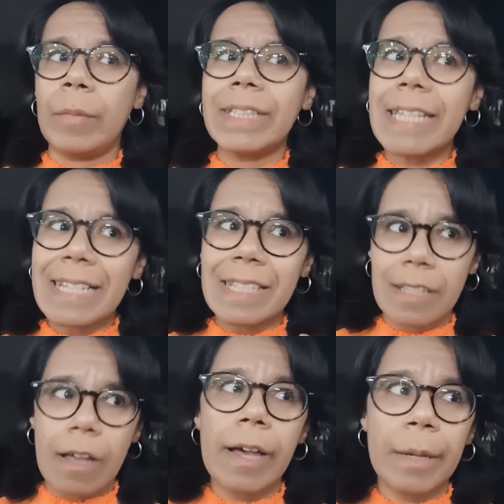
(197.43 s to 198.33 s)
It takes
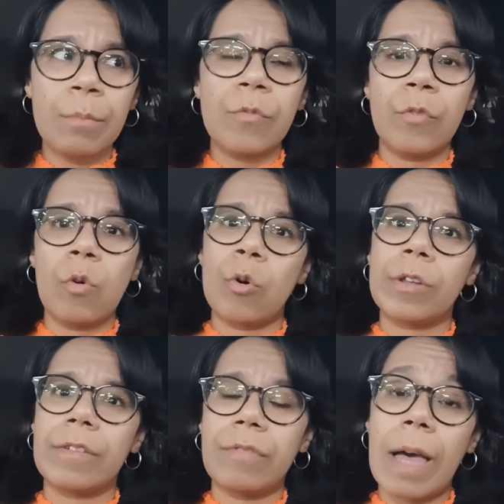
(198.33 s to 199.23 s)
time
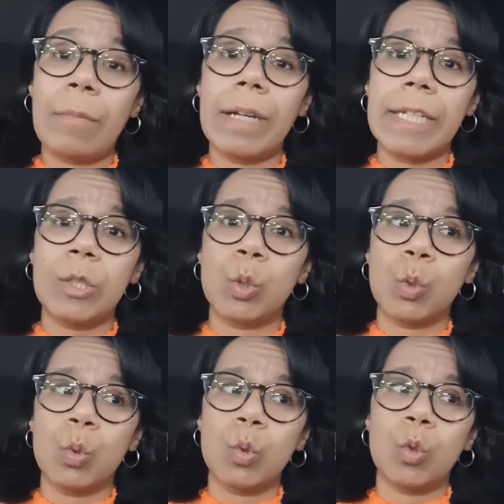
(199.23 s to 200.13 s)
for the family
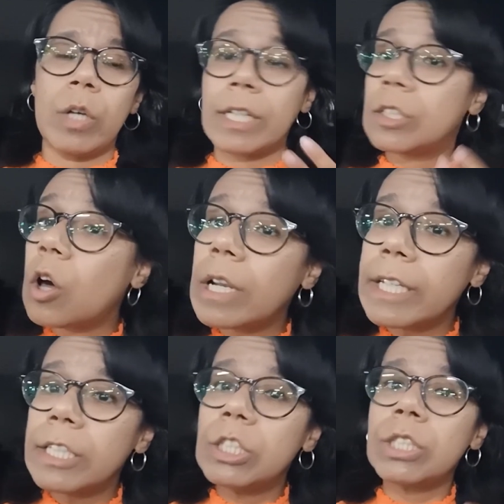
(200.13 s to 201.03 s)
to
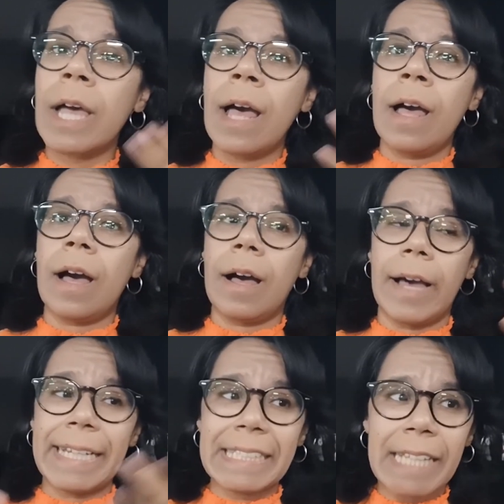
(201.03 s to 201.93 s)
acknowledge,
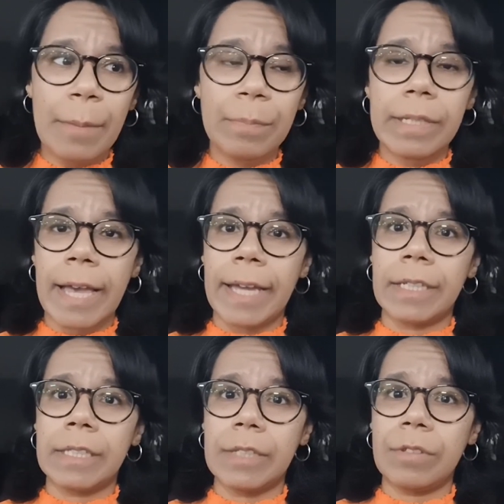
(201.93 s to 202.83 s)
accept,
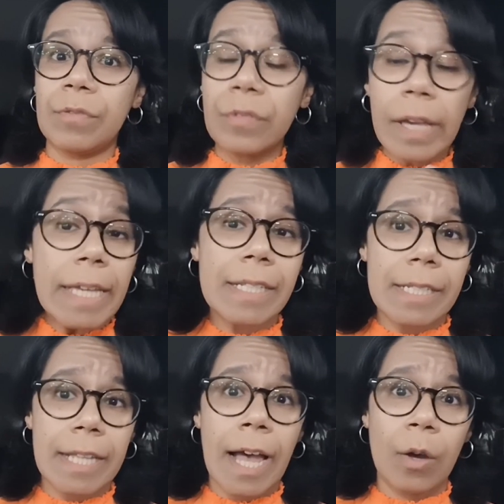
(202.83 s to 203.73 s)
and even
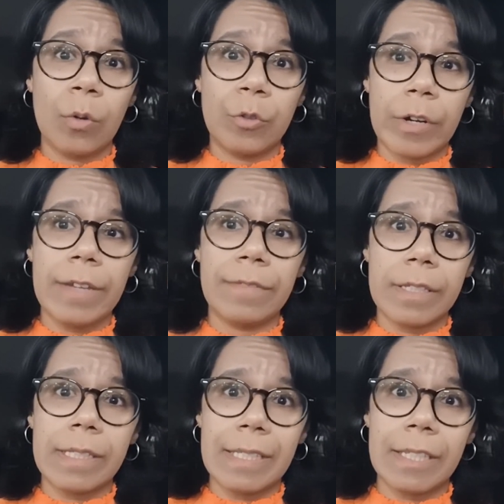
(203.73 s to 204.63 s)
face how grave
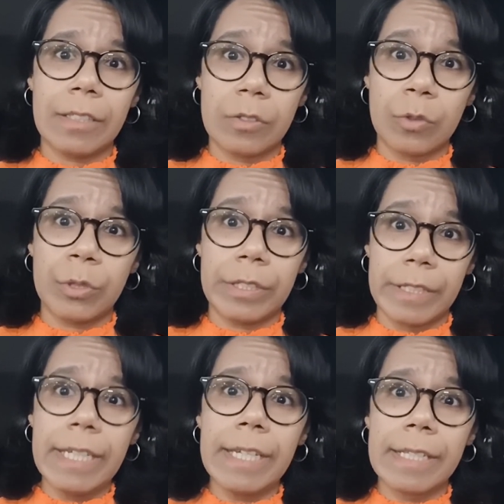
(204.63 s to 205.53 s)
this eating
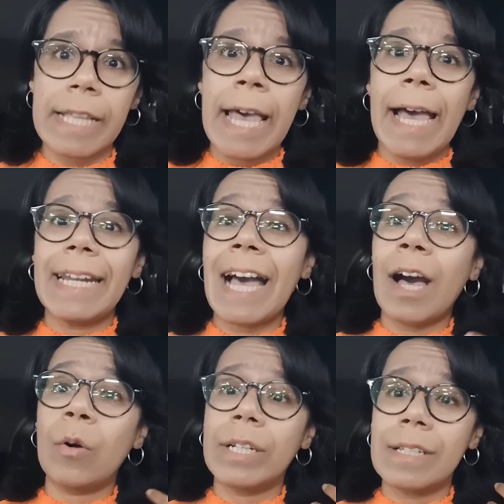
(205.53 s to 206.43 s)
disorder is and
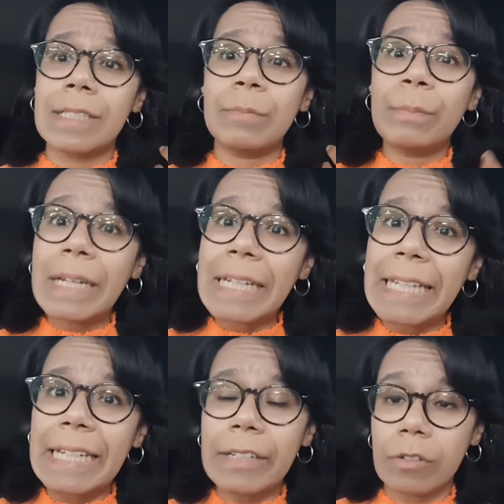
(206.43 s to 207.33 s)
how it has
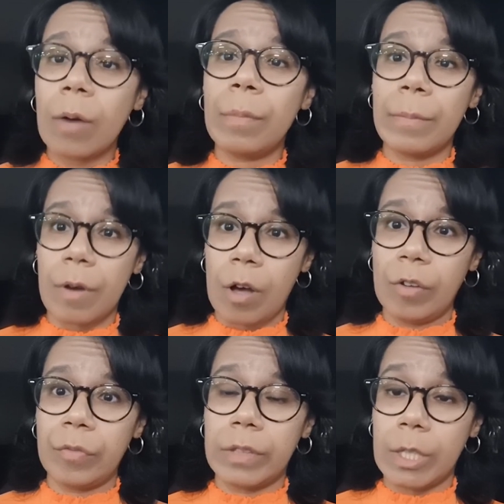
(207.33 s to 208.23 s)
completely robbed them
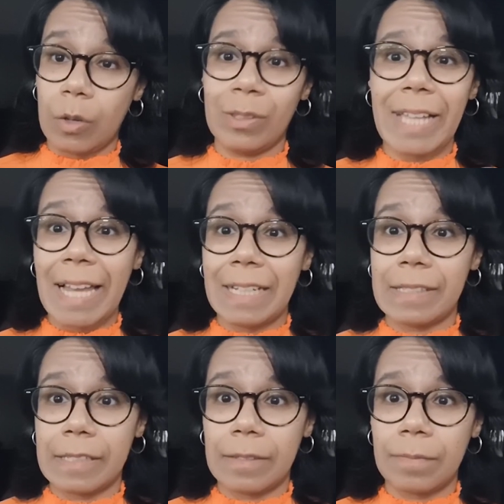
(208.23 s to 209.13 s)
of the old
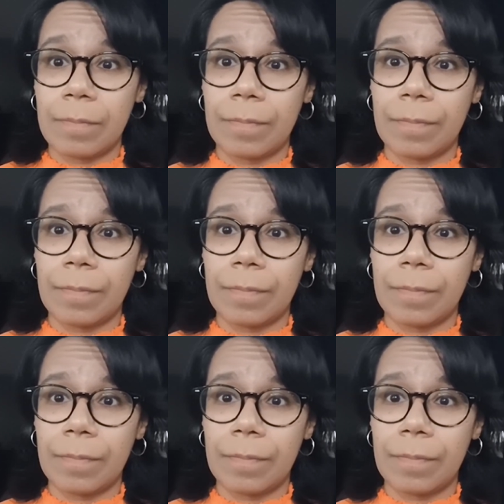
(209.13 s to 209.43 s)
Alison.